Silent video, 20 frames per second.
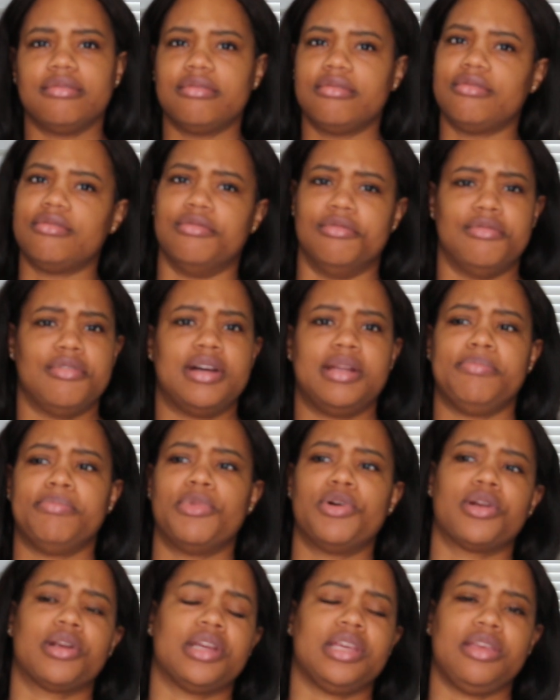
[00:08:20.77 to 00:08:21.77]
one
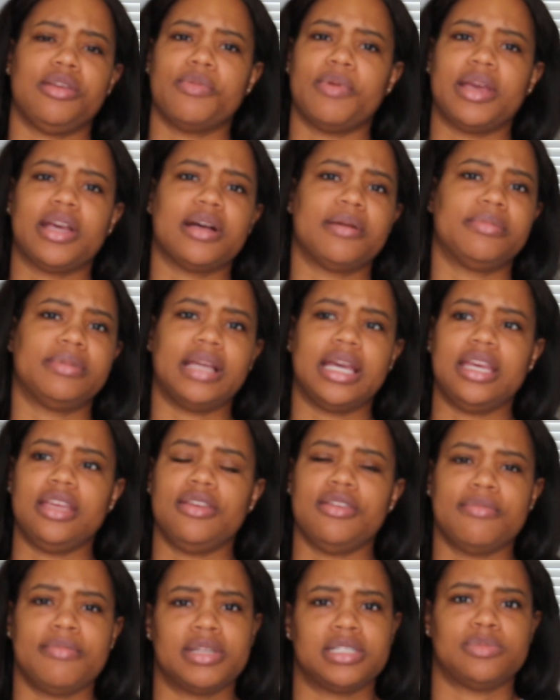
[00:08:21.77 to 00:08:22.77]
morning you wake up late
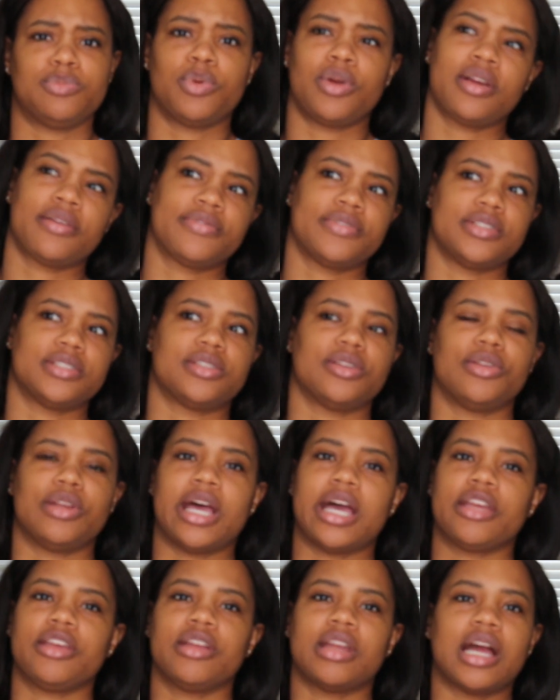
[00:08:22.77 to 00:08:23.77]
and you miss breakfast, so
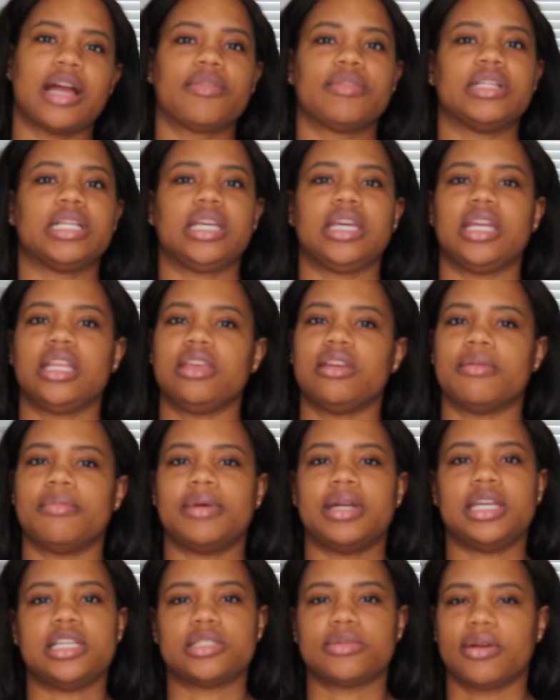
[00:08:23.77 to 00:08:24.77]
now you're not really getting your
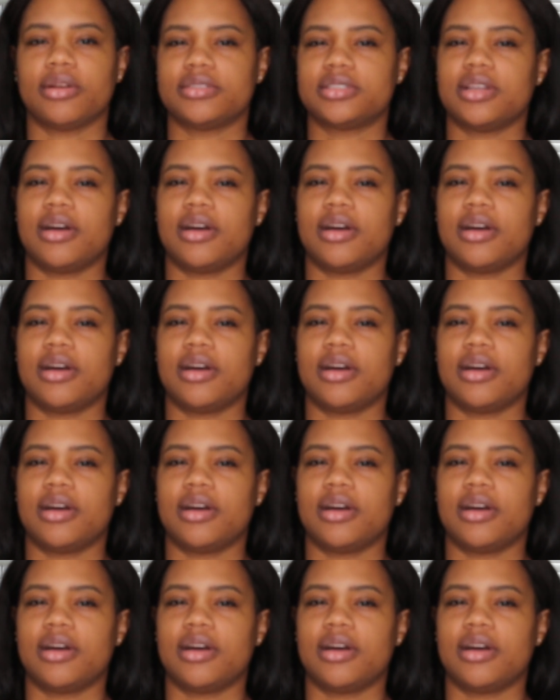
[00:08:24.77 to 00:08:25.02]
money's worth.